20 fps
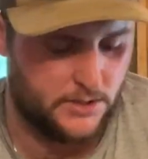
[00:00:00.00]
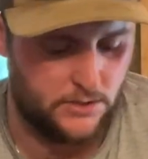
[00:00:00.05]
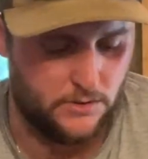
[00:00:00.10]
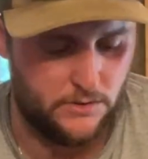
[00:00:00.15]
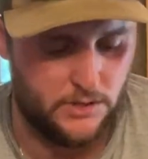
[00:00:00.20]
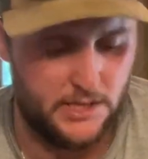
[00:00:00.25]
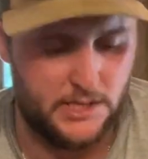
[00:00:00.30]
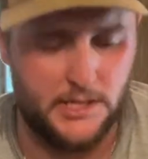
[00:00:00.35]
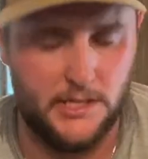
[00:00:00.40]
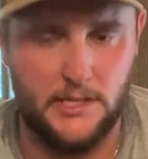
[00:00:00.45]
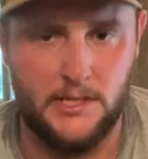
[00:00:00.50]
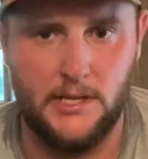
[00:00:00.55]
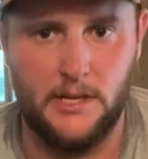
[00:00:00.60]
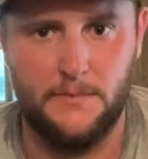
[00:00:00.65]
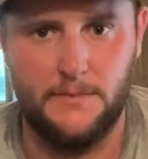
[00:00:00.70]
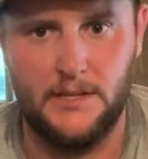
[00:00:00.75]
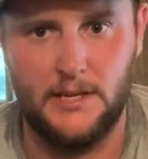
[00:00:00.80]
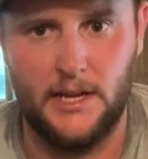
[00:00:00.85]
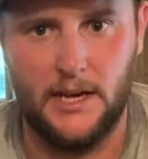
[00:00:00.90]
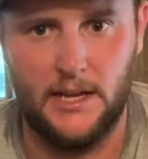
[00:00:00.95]
So this is
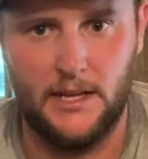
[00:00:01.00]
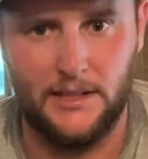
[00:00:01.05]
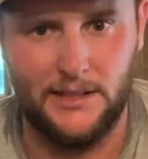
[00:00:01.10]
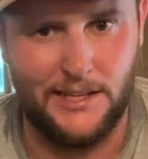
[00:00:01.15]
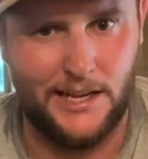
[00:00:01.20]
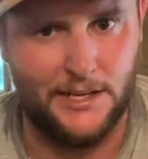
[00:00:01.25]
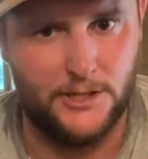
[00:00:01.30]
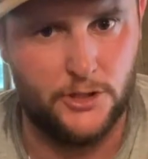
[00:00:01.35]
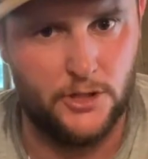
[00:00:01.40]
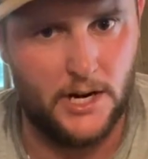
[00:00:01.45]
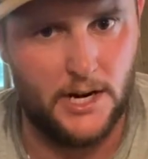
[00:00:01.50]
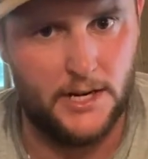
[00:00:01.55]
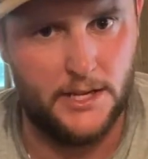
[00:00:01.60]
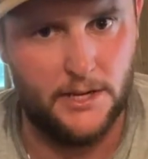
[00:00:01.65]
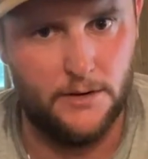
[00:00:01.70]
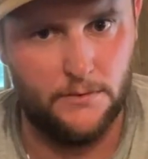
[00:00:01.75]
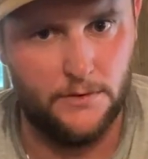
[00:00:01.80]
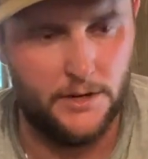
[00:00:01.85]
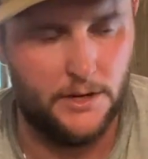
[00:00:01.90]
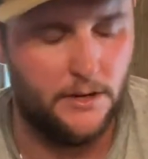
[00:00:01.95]
something I, I try to
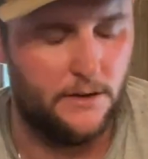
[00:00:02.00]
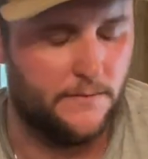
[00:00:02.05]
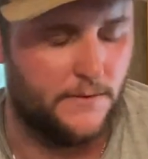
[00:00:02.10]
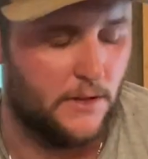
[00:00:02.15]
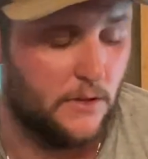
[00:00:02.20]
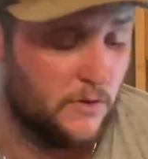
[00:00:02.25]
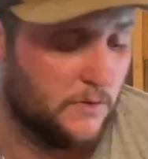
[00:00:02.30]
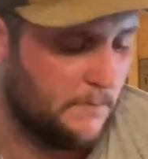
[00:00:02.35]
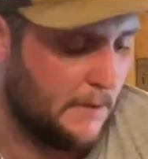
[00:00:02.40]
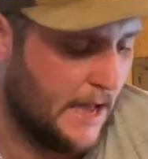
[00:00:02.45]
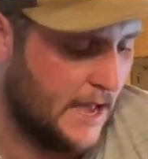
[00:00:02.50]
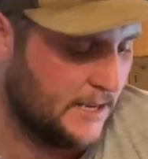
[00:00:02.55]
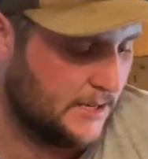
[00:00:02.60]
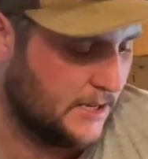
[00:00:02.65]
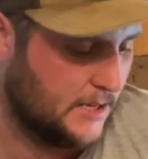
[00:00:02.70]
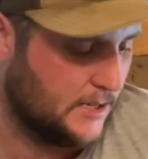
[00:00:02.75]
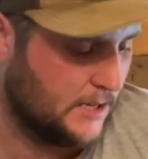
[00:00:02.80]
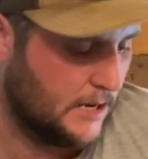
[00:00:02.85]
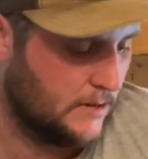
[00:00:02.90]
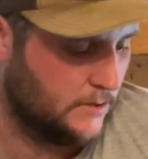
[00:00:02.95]
get rid of in those
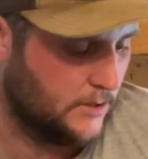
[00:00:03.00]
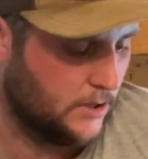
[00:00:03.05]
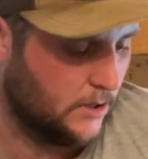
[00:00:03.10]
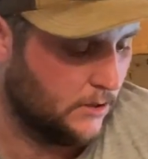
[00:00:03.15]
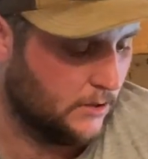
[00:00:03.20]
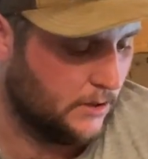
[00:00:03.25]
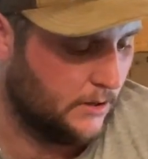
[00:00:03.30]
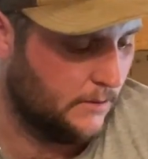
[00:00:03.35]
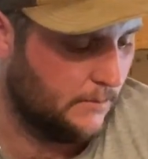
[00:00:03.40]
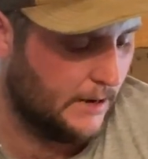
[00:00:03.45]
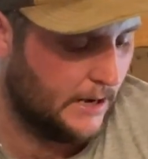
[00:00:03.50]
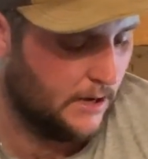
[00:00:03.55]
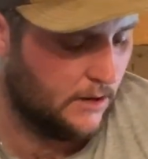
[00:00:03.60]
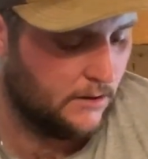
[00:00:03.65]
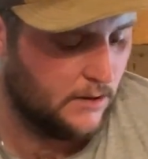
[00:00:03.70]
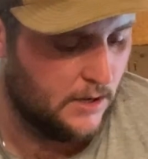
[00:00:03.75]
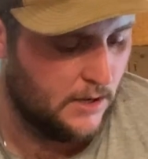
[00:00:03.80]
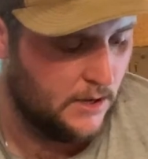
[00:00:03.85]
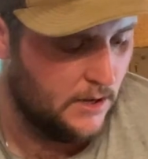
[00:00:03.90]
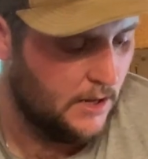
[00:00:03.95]
baskets I was talking
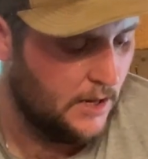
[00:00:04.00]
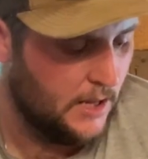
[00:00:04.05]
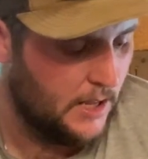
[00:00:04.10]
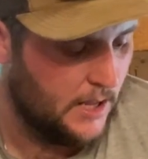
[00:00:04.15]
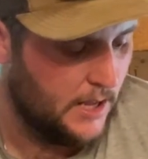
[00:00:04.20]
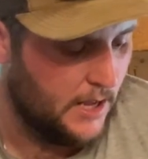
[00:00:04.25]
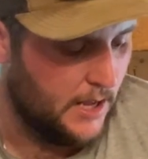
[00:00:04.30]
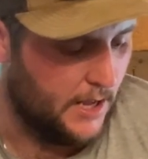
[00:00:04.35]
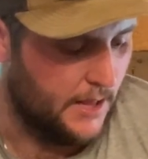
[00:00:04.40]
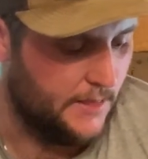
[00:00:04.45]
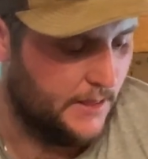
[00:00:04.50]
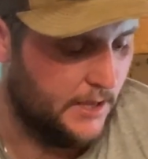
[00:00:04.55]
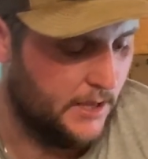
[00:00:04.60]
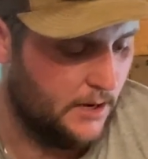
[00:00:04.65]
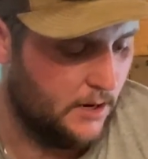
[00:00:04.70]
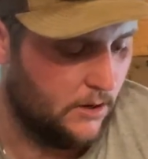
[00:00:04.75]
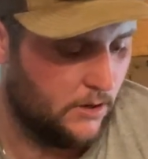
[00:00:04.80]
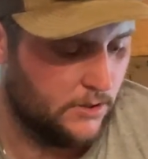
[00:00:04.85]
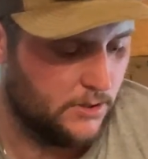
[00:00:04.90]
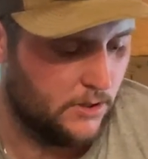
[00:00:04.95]
about. And
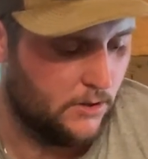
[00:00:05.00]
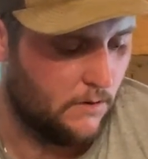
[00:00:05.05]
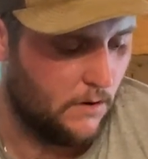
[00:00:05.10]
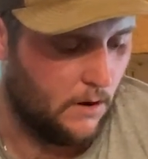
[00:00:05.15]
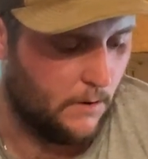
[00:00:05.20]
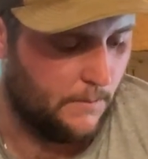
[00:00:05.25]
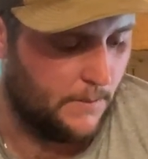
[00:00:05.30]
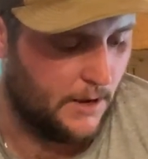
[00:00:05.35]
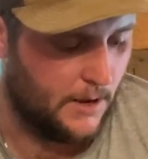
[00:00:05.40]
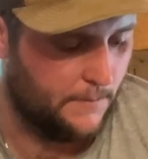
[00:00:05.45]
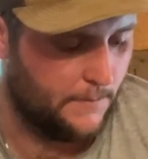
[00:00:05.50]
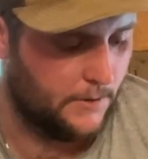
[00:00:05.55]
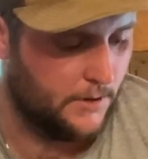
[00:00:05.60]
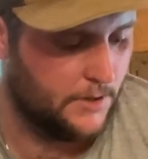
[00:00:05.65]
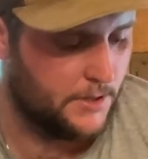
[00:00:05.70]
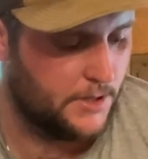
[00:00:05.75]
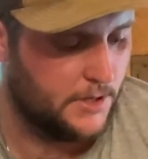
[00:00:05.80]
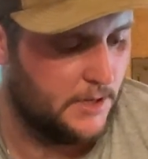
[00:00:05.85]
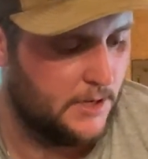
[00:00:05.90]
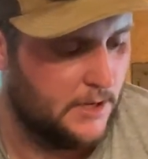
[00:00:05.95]
then also our
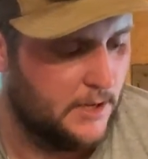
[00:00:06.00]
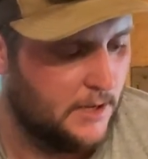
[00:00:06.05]
peppers,